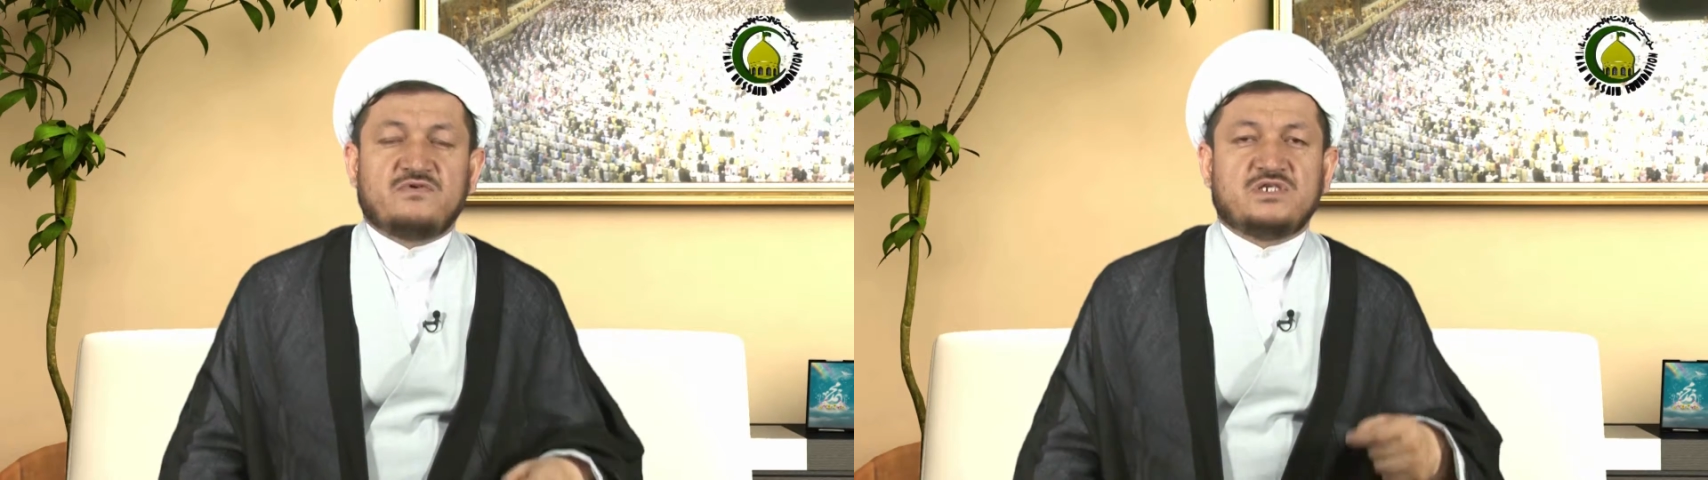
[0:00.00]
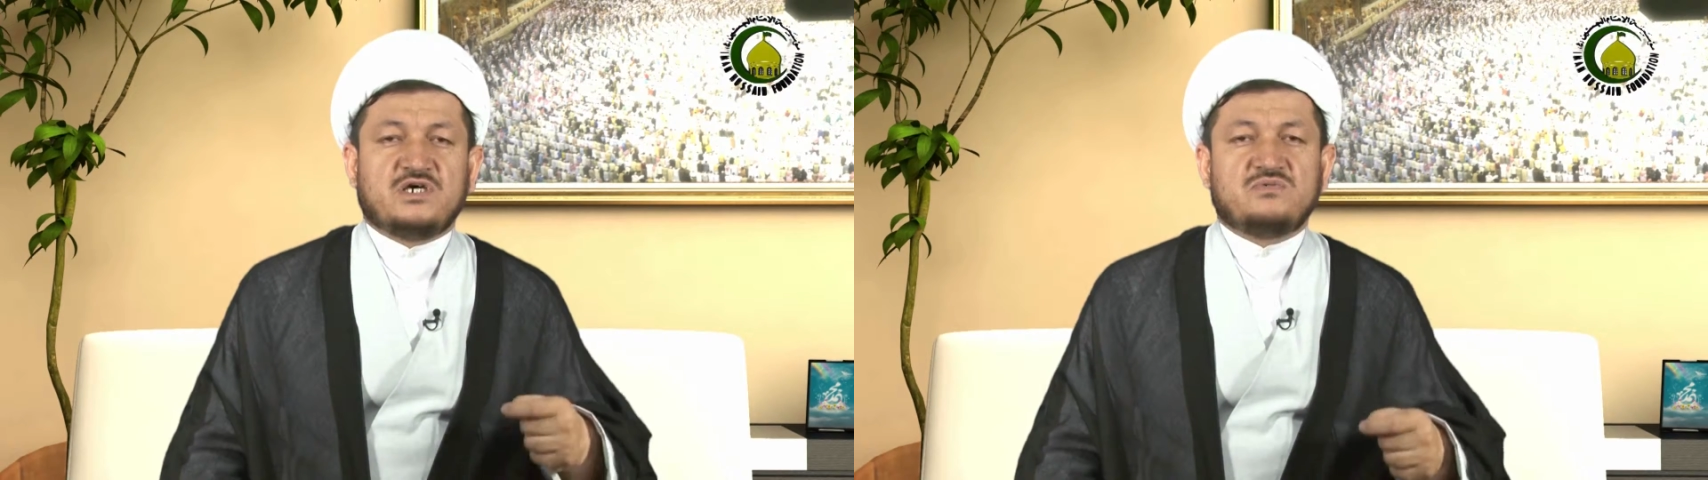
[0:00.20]

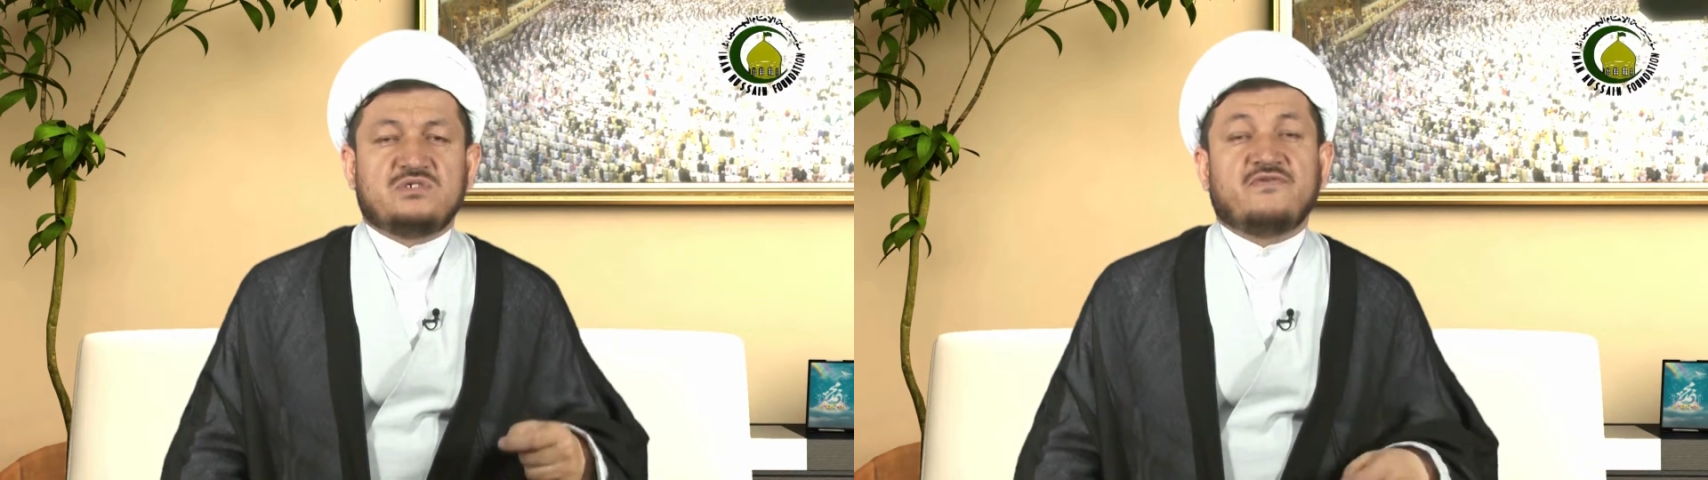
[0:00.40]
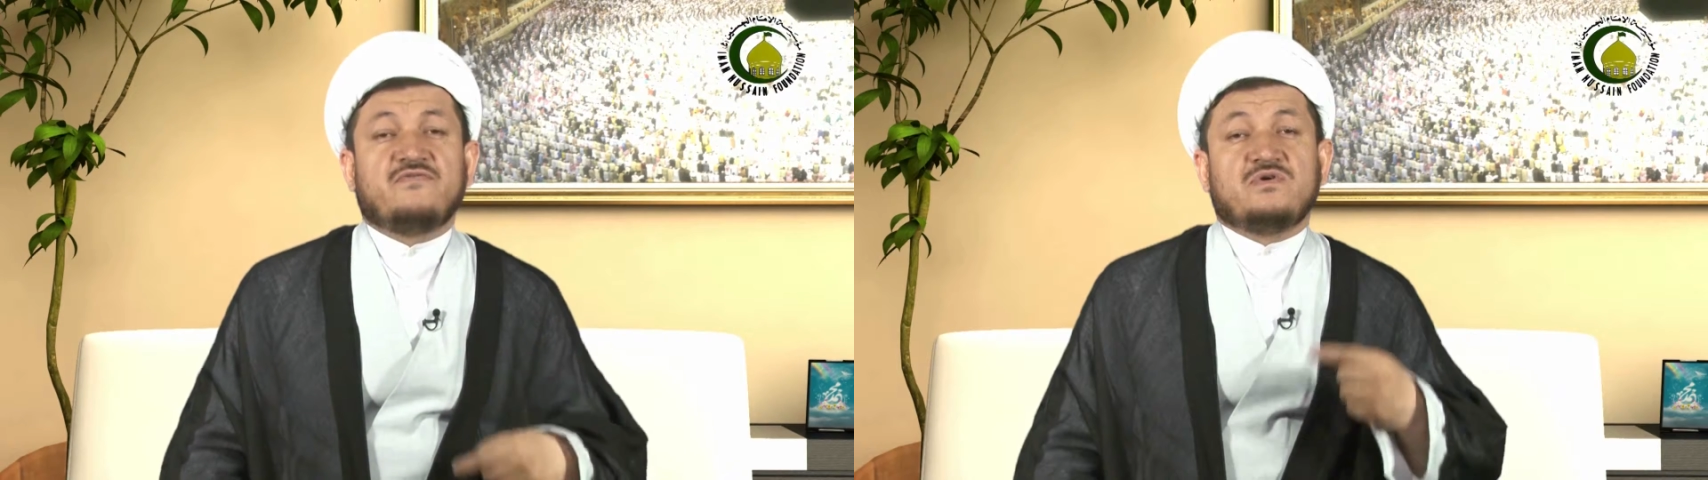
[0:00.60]

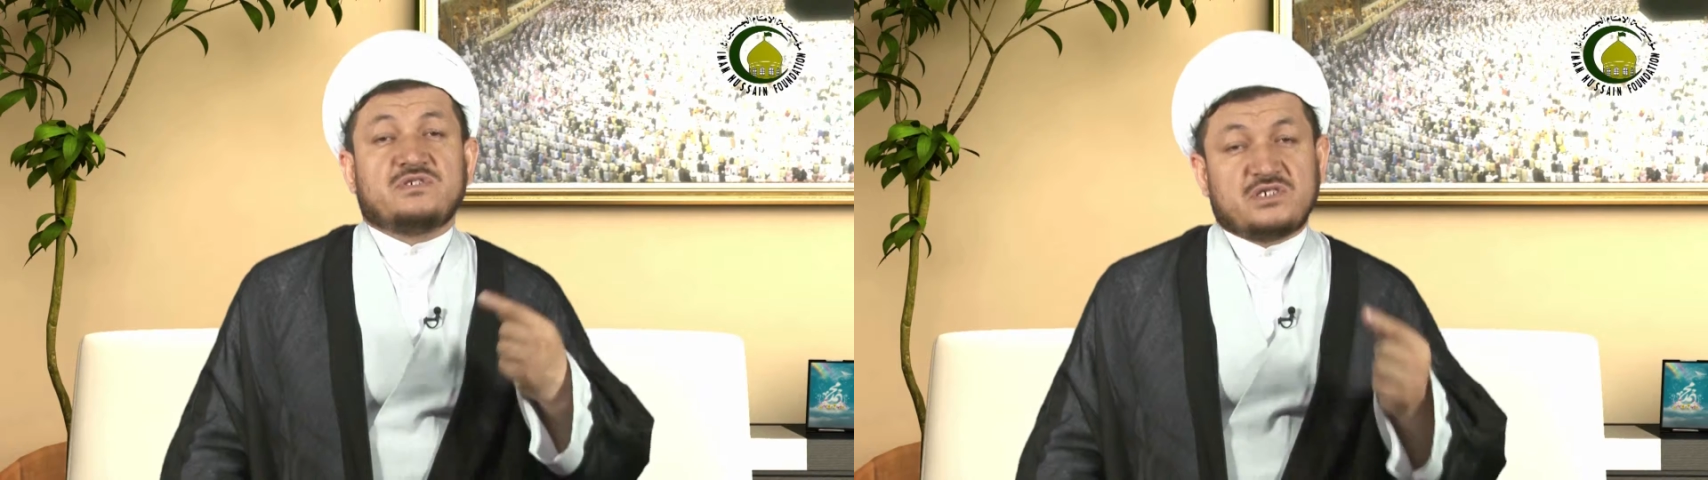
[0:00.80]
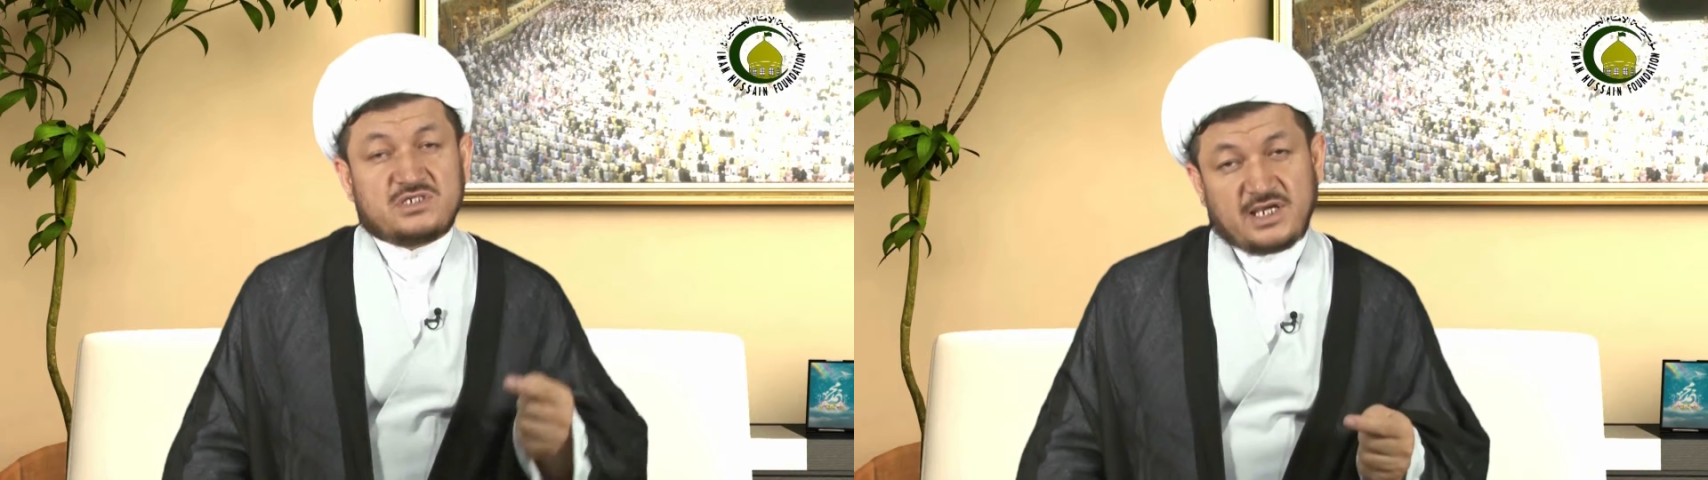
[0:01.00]

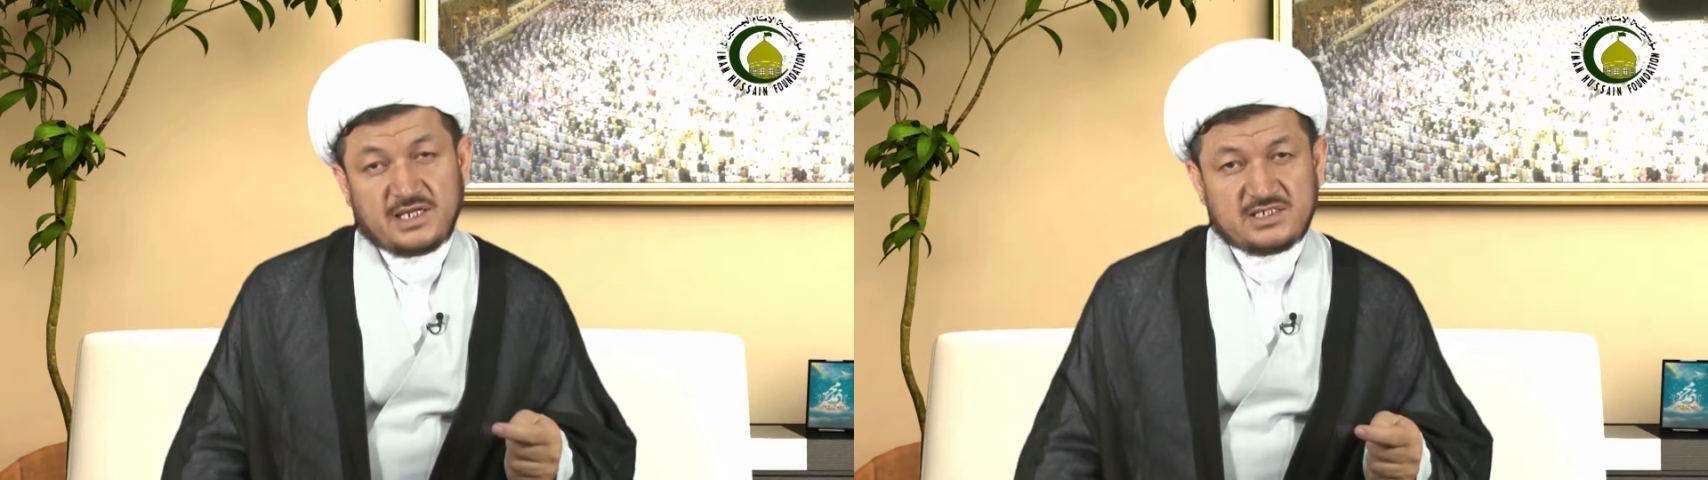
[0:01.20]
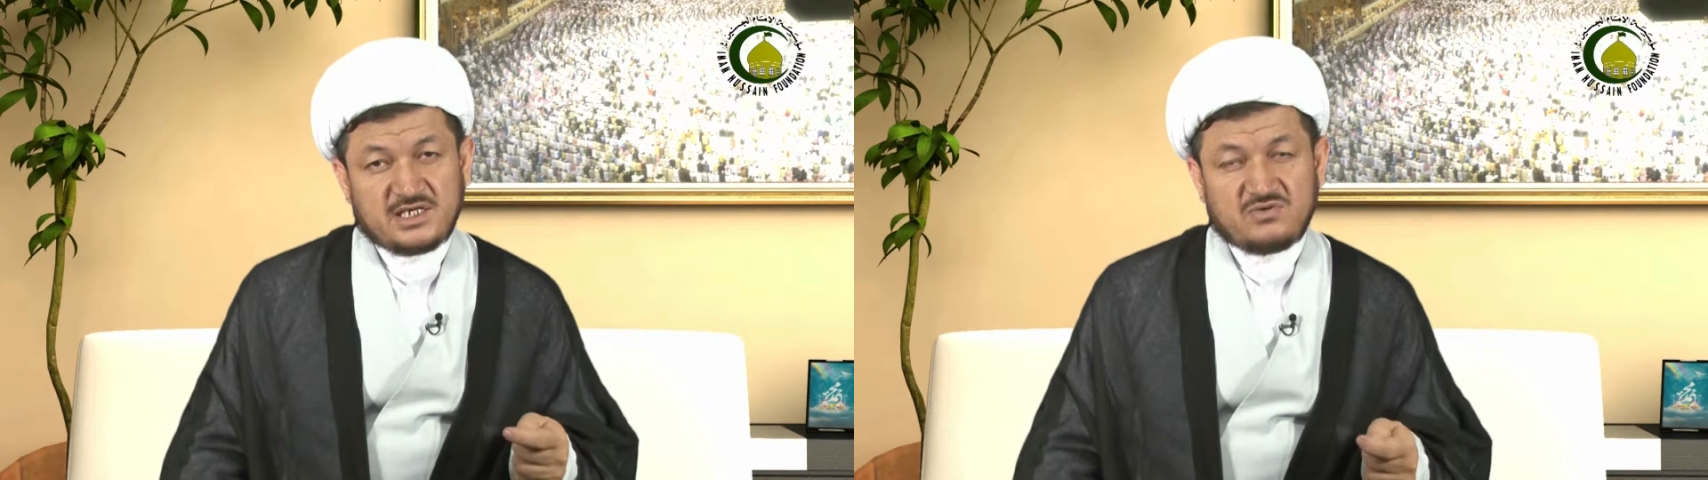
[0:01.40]

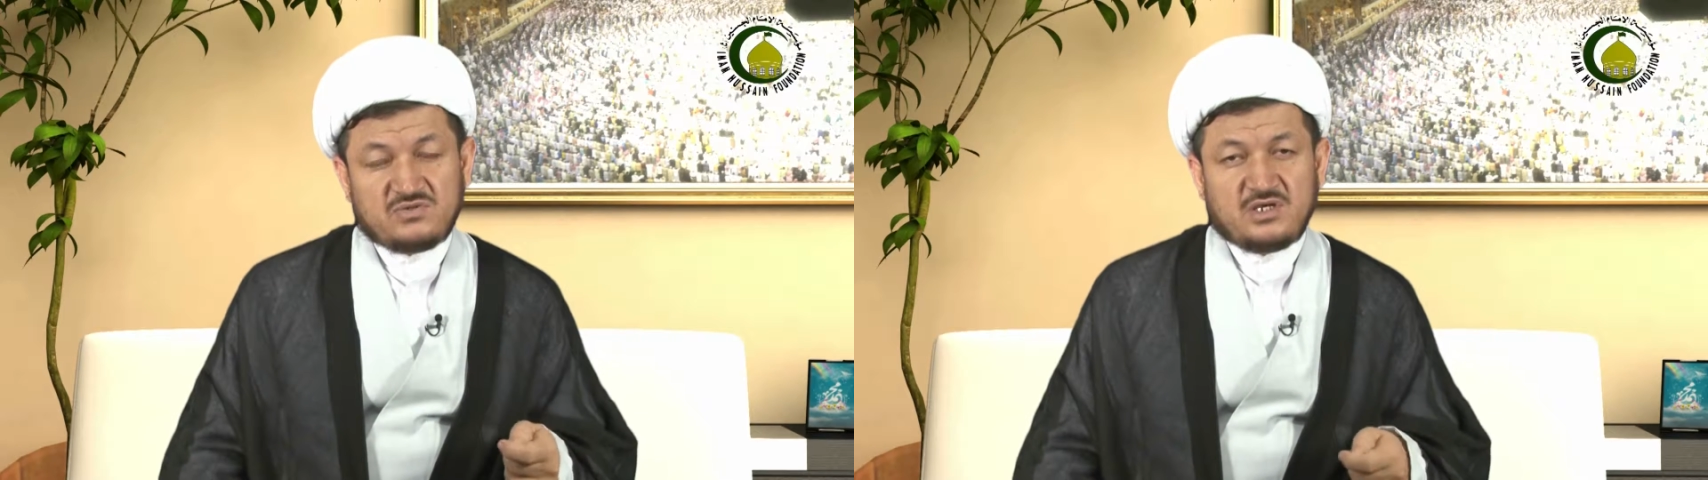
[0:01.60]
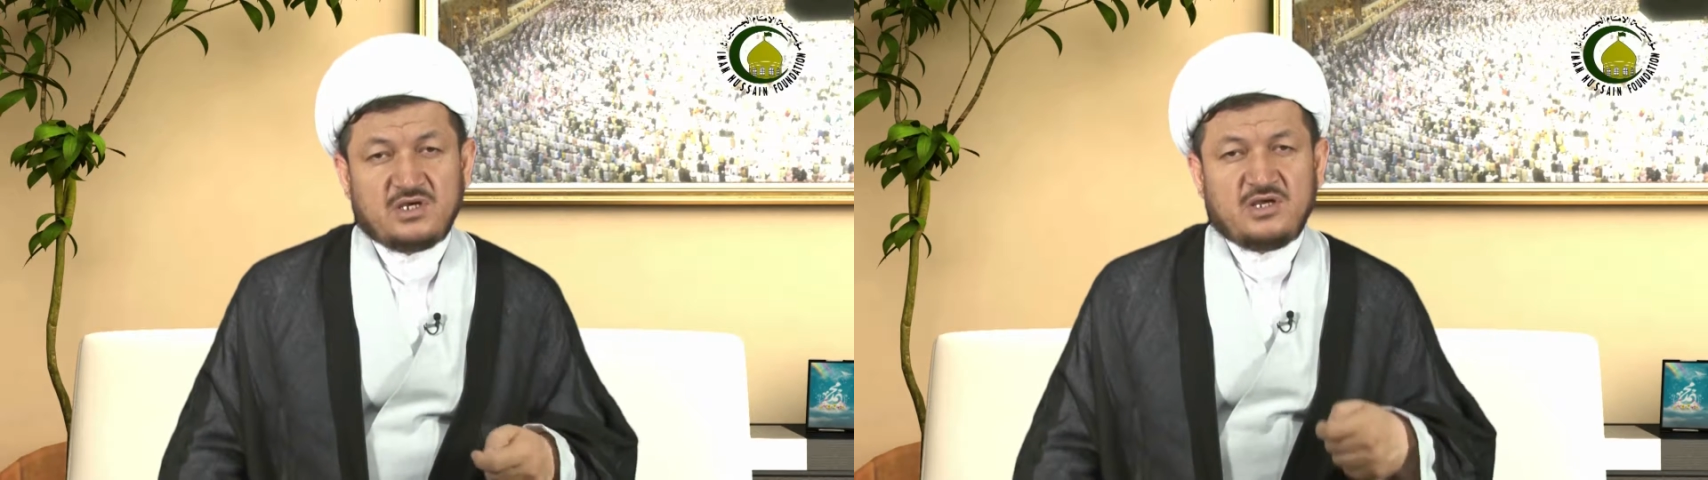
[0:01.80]
entertain doubt